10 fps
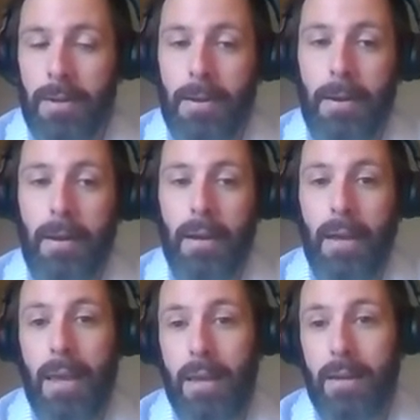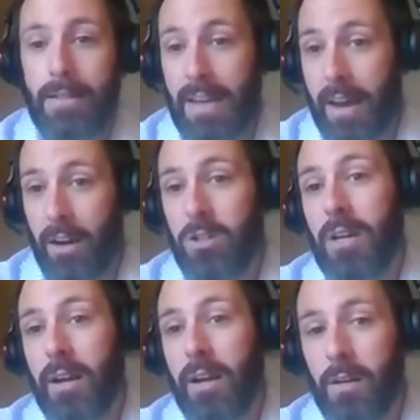and attackers
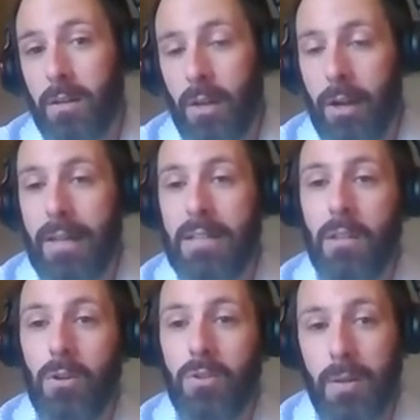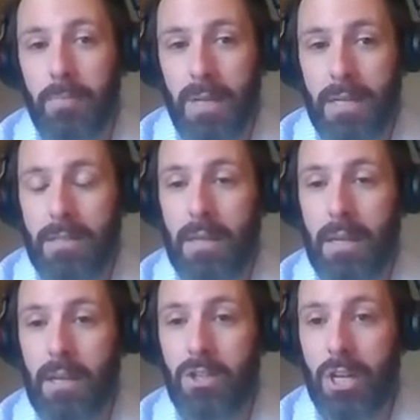had gotten into those updates
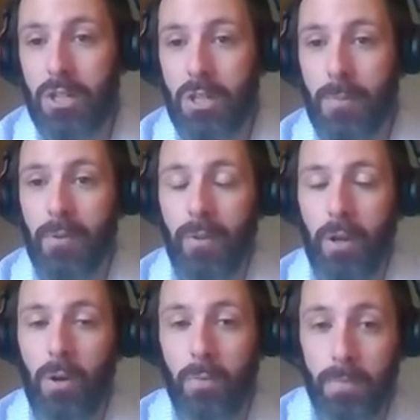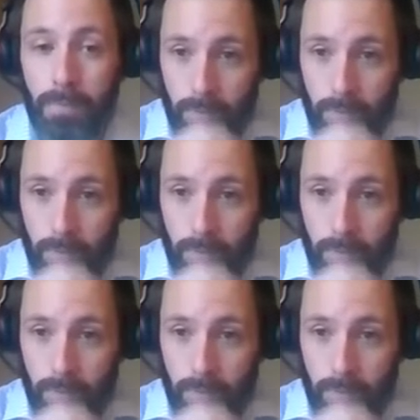and changed some of the code